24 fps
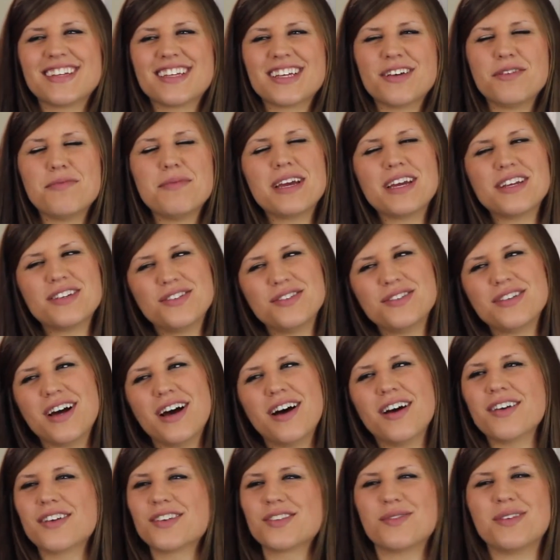can I make it
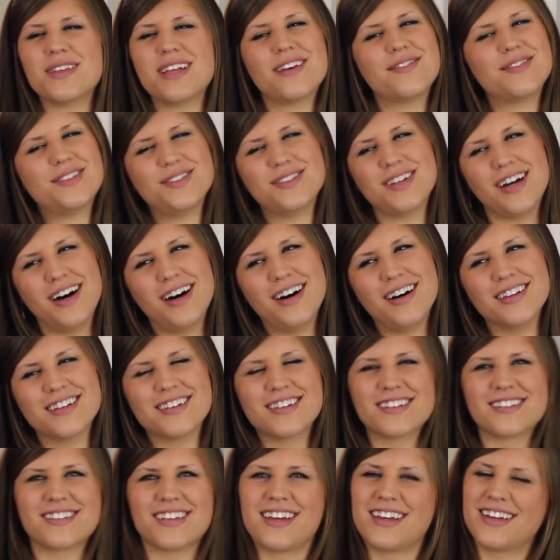$2? We only have
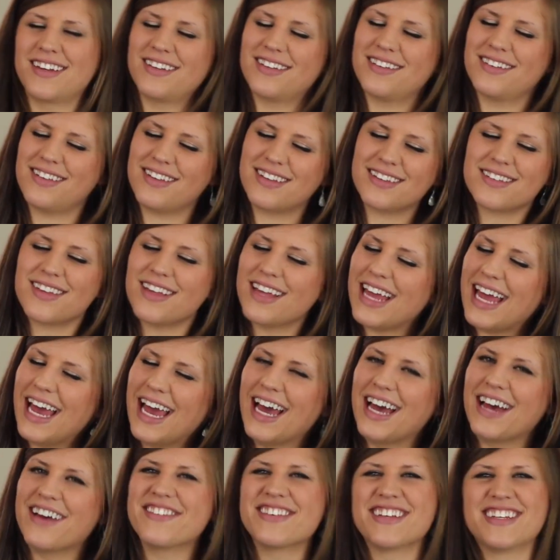$2. Like, oh, that's all I have.